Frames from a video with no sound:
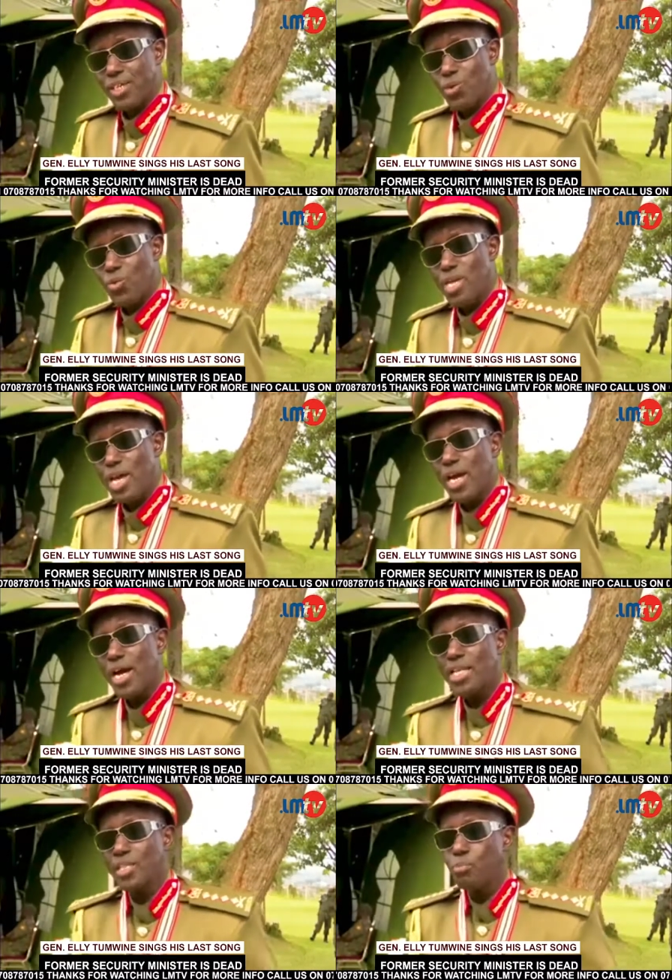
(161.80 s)
We are
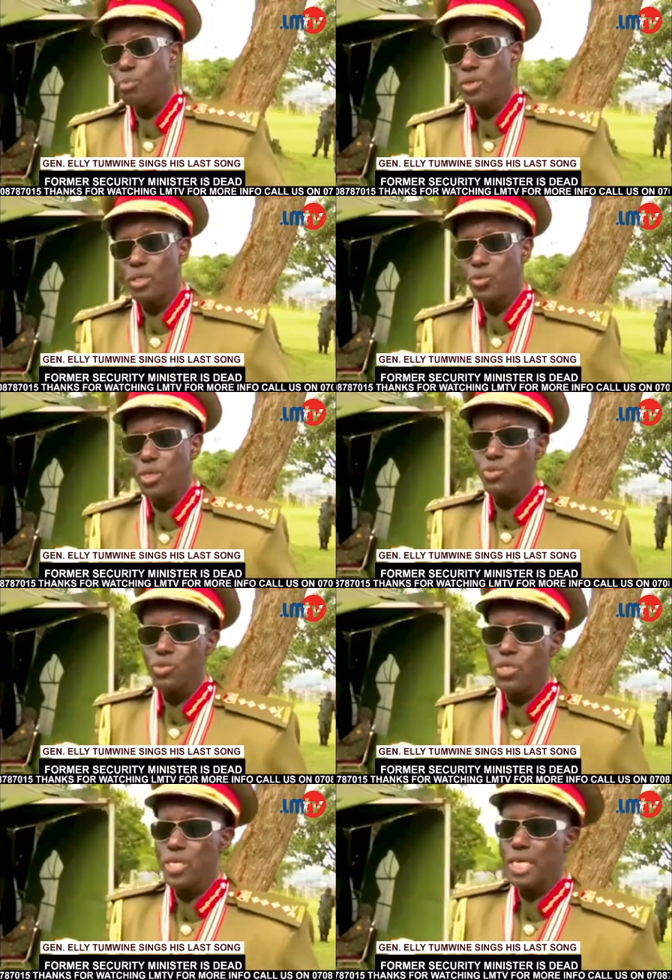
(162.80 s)
at a point when you
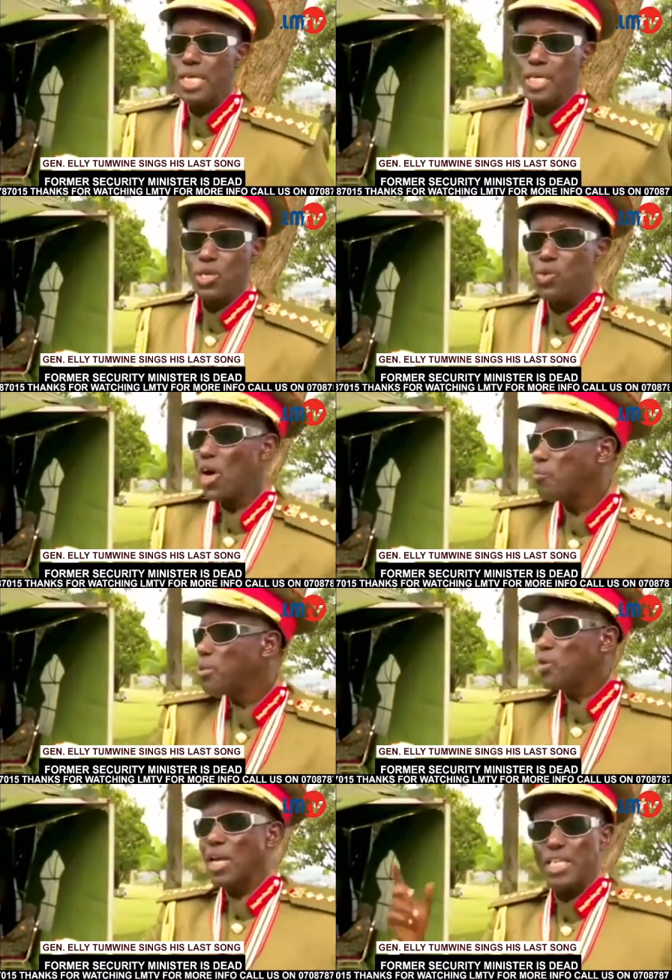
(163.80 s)
say, you have
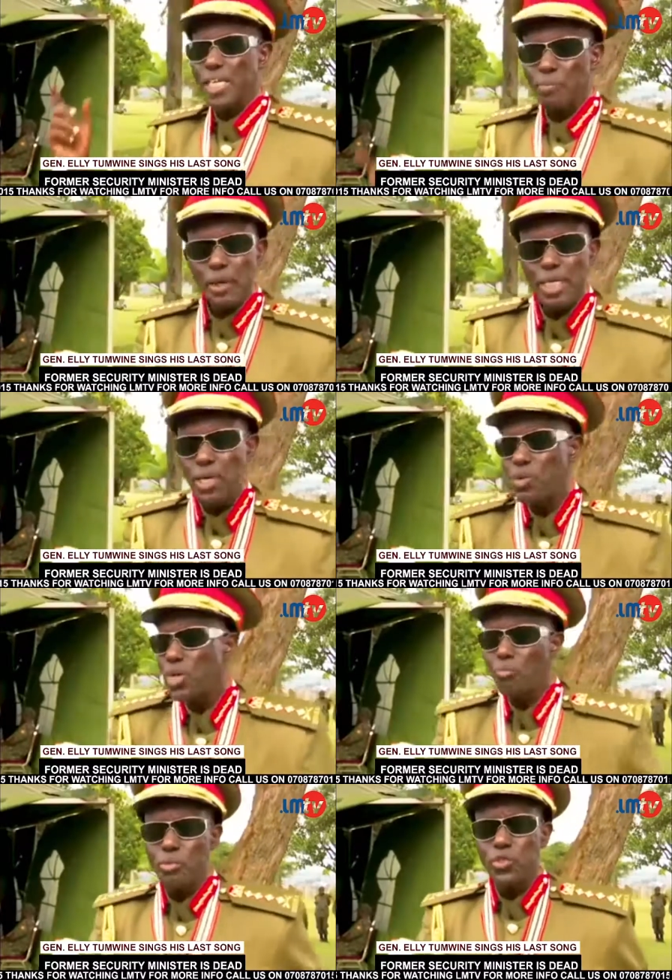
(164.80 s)
been running up and down, you
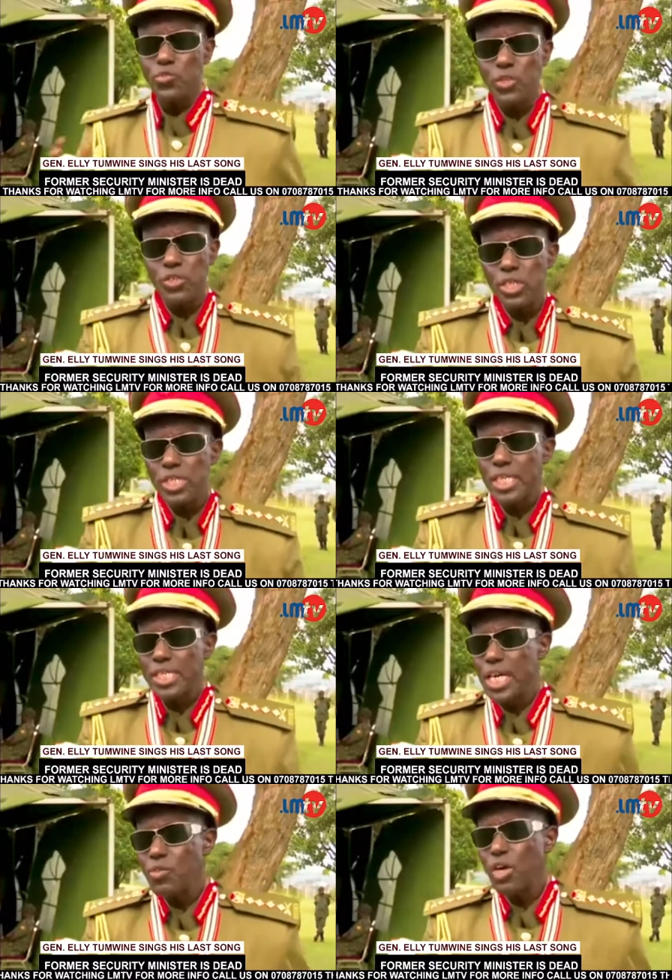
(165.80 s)
have been struggling here and
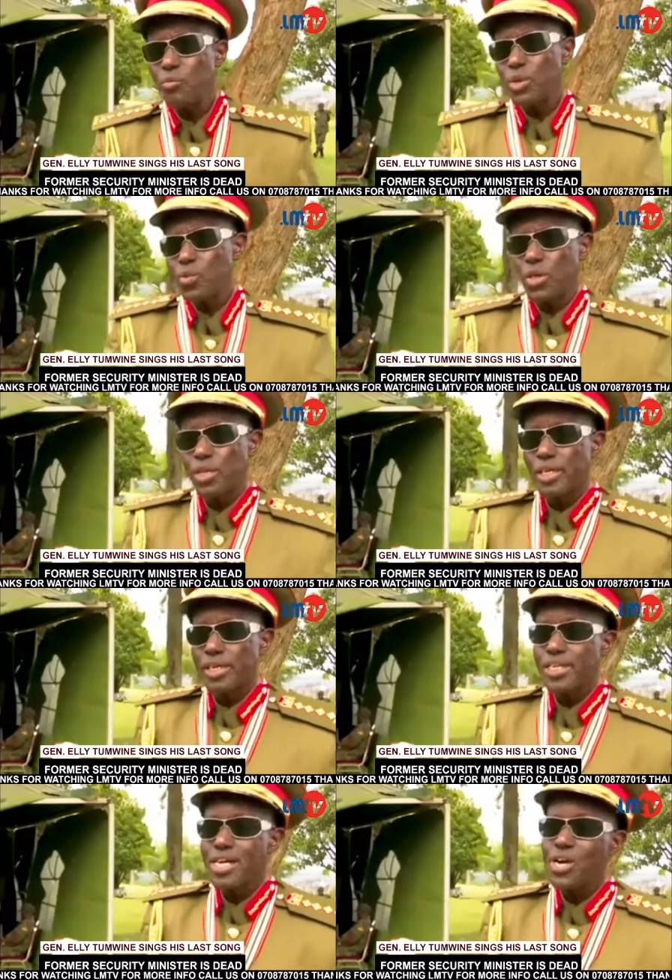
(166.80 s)
there, you have been,
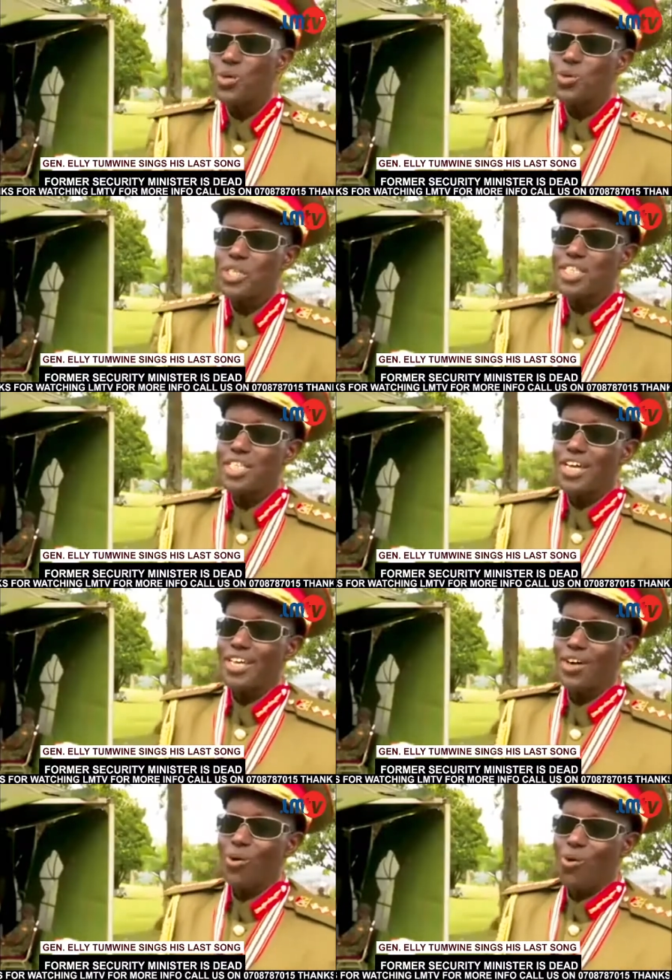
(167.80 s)
now
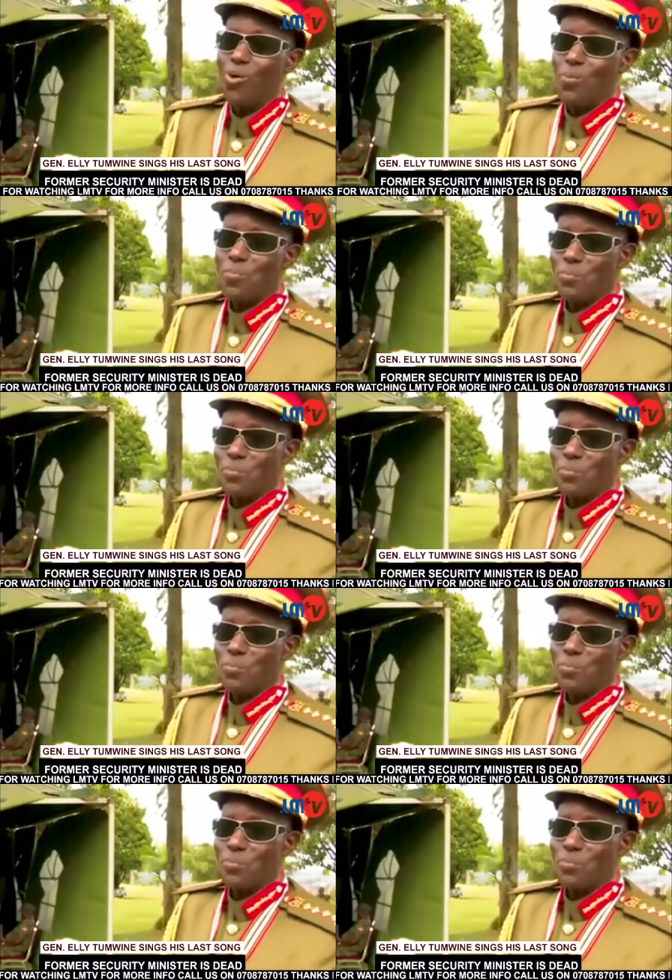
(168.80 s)
retire home.